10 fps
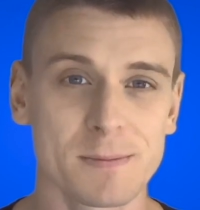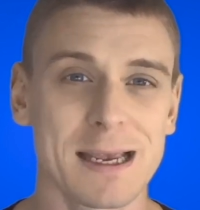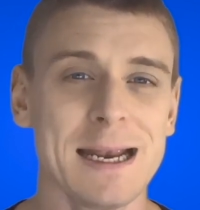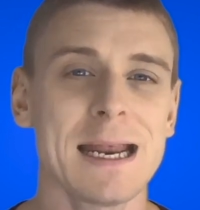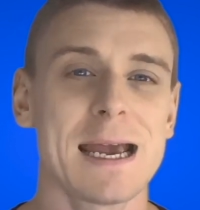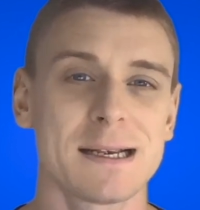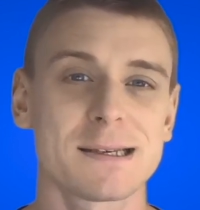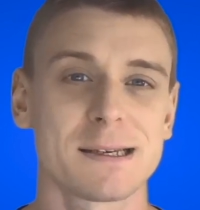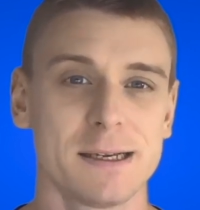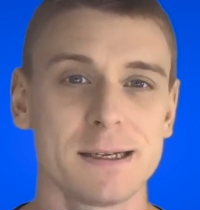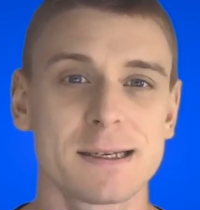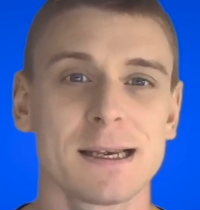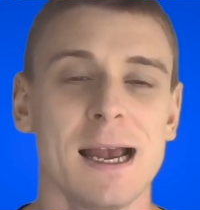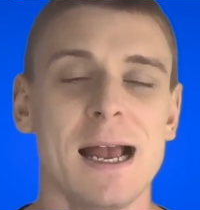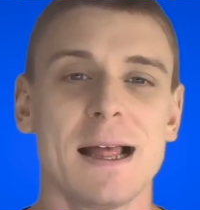In essence,
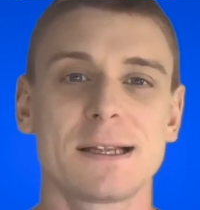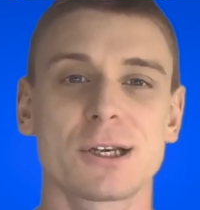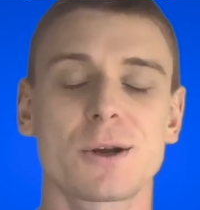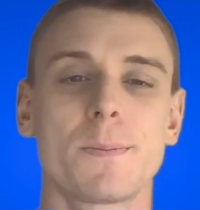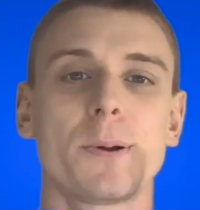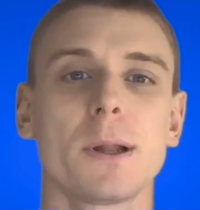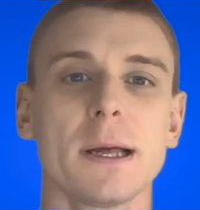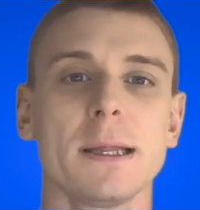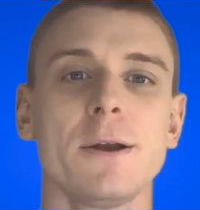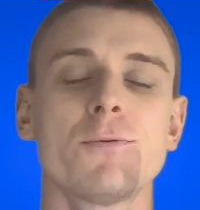that's a completely